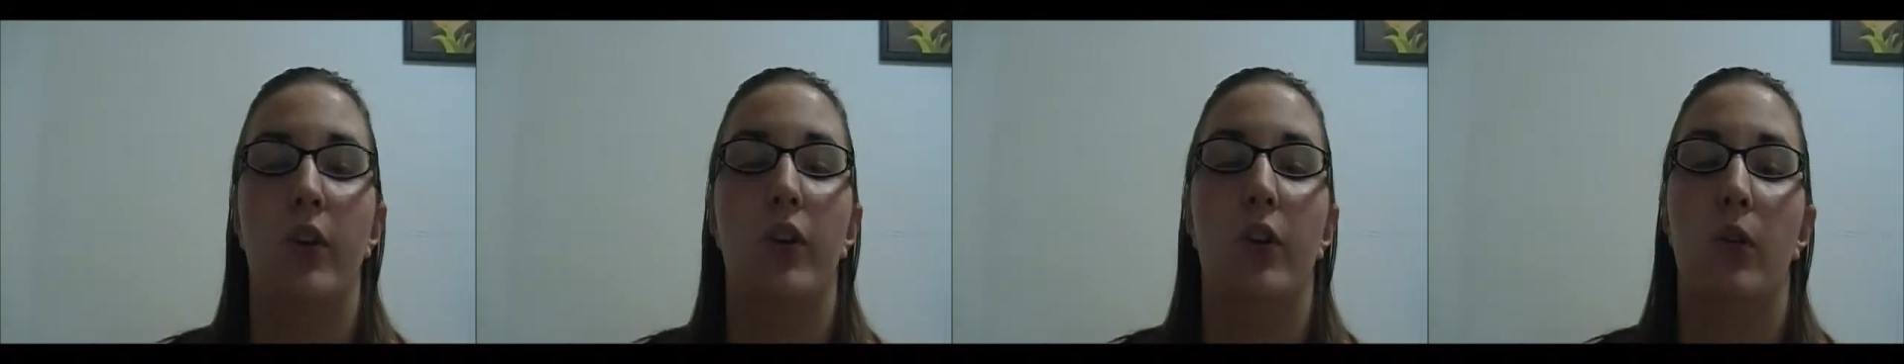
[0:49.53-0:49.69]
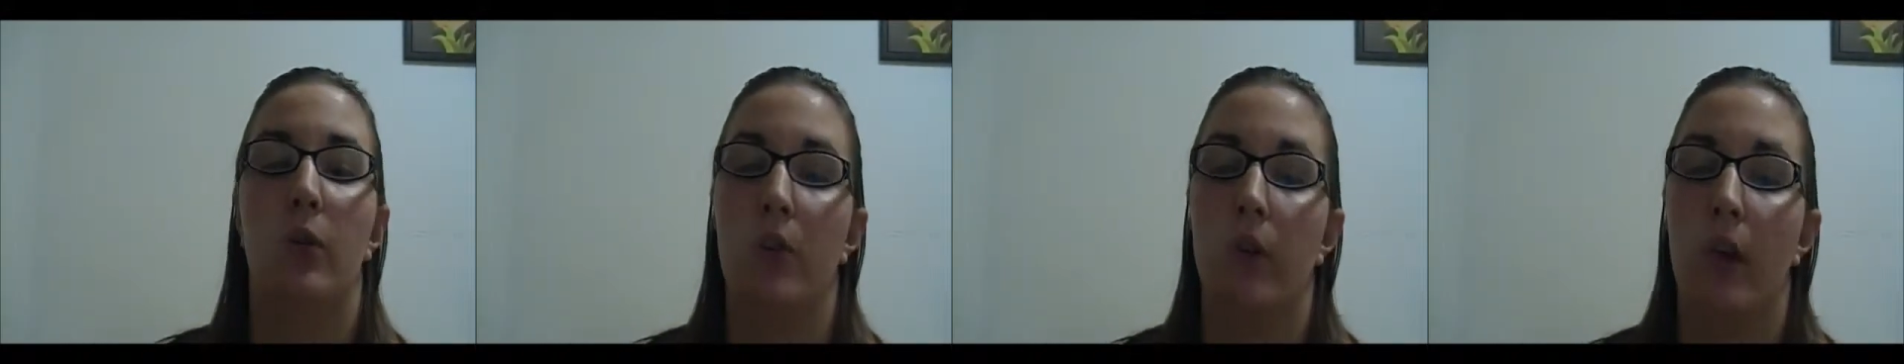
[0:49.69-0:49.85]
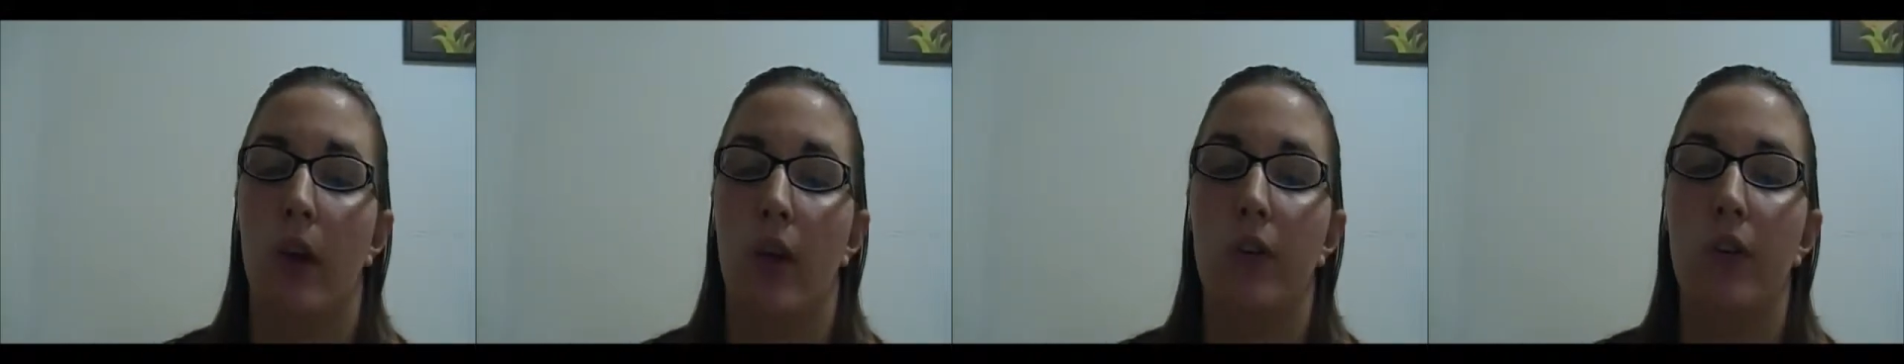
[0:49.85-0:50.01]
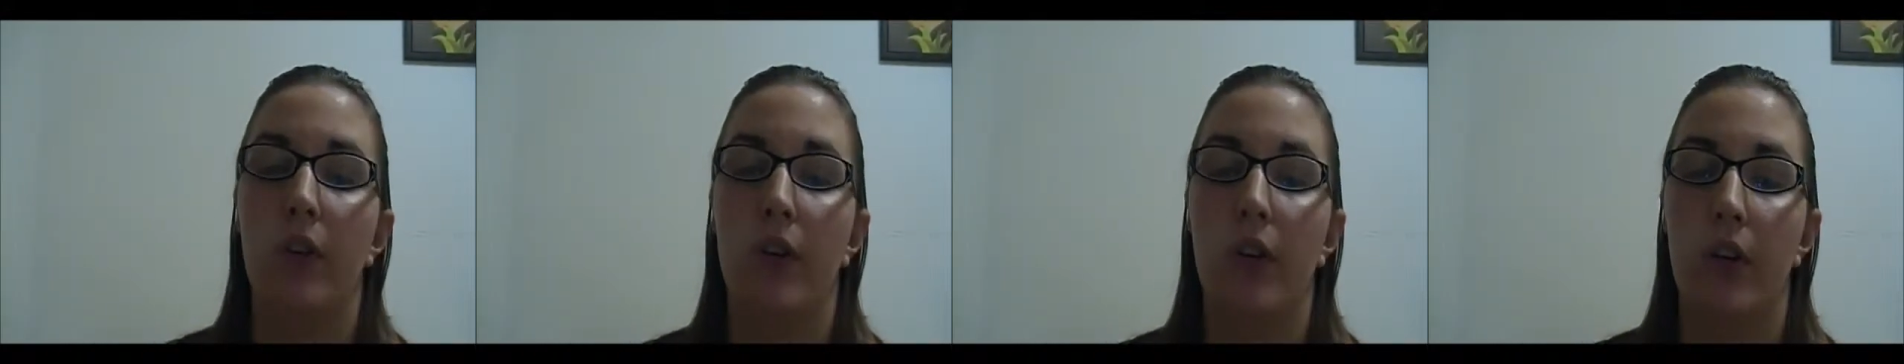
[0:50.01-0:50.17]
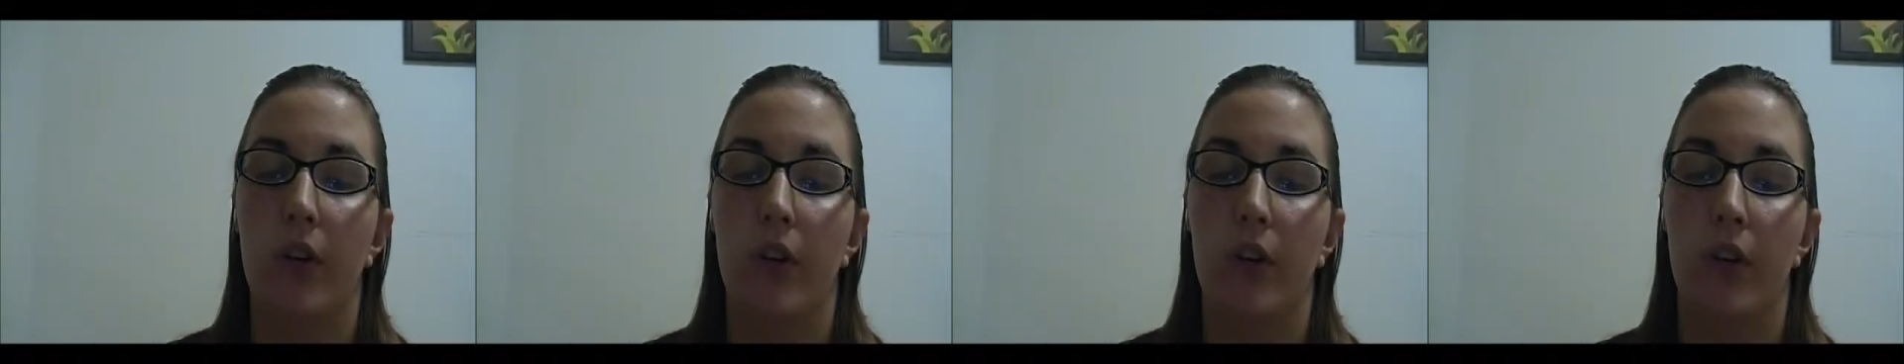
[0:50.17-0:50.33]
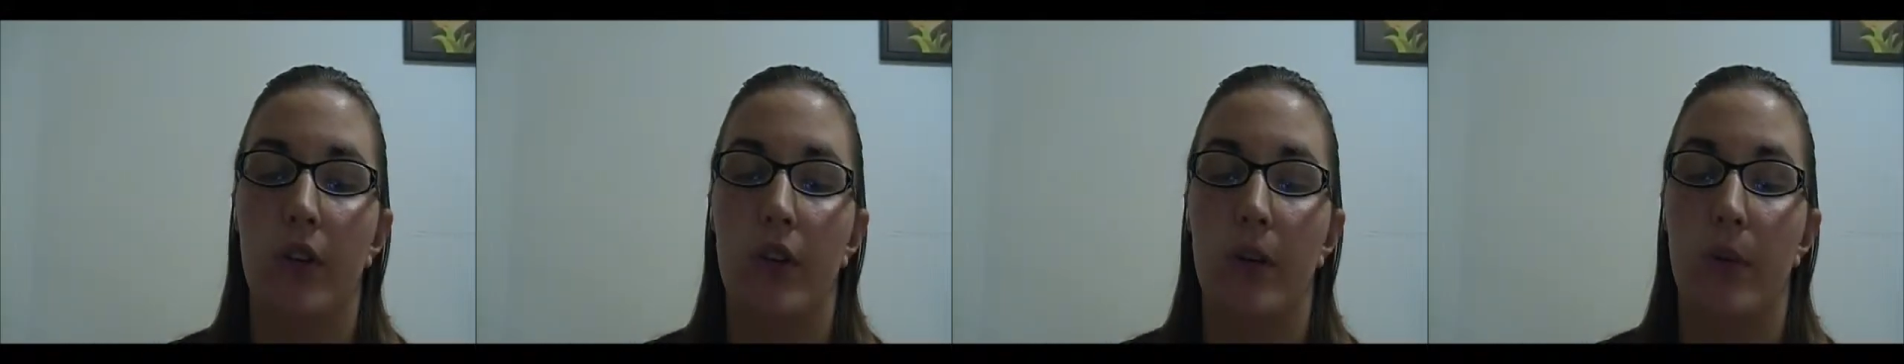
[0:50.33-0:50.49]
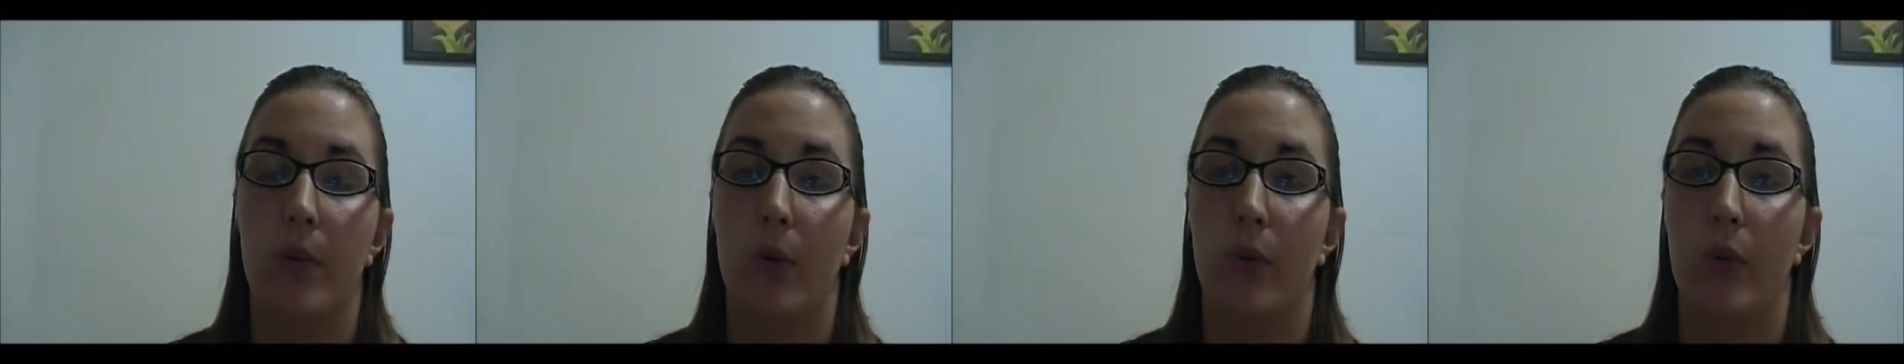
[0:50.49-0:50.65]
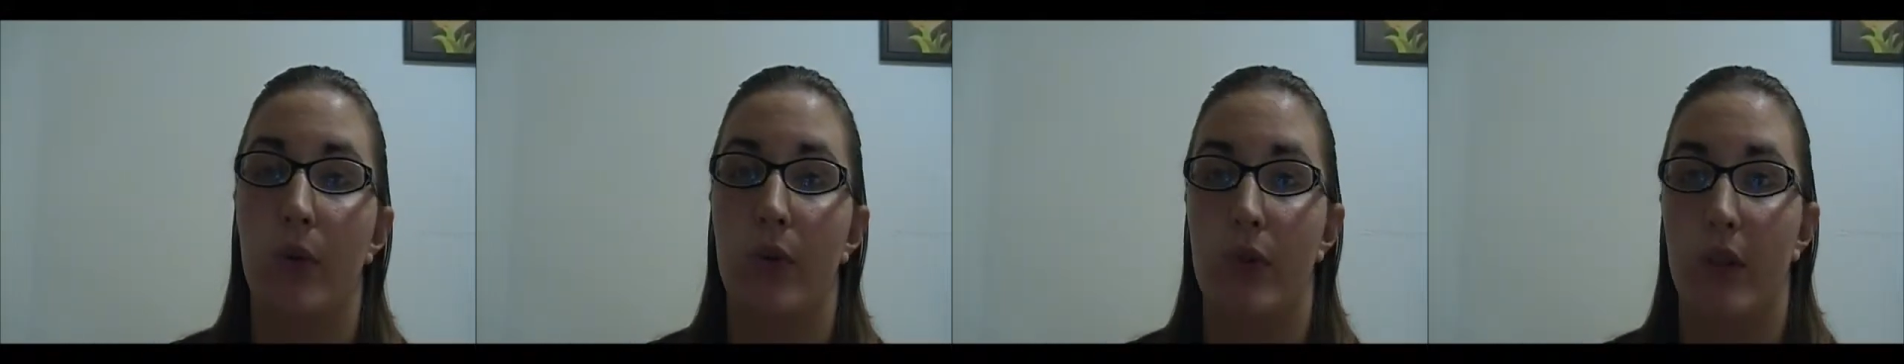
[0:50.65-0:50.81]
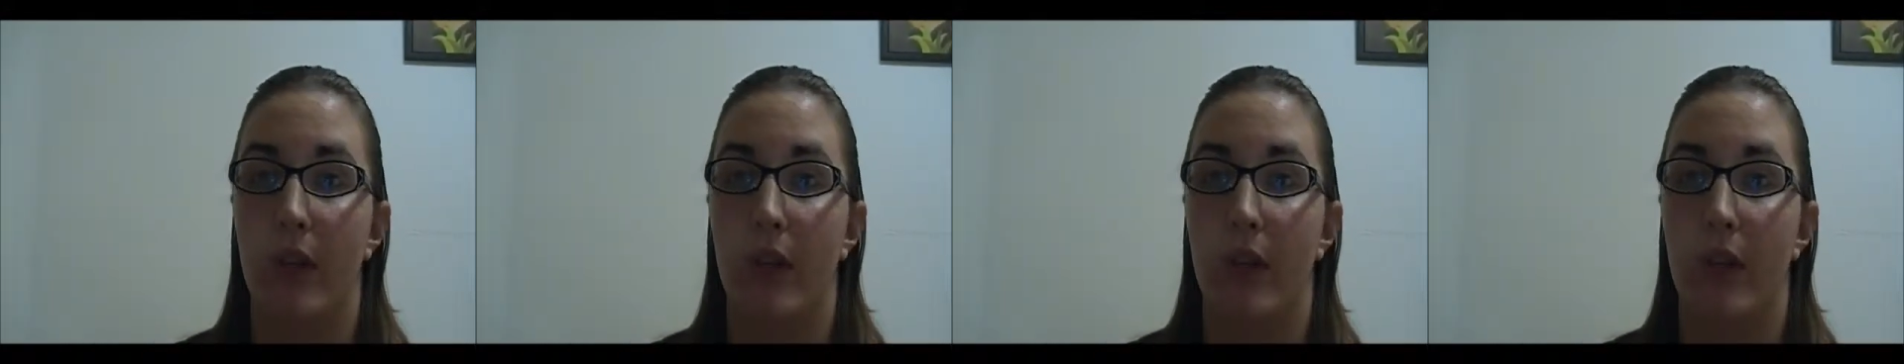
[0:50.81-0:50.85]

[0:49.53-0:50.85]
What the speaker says: no longer supposed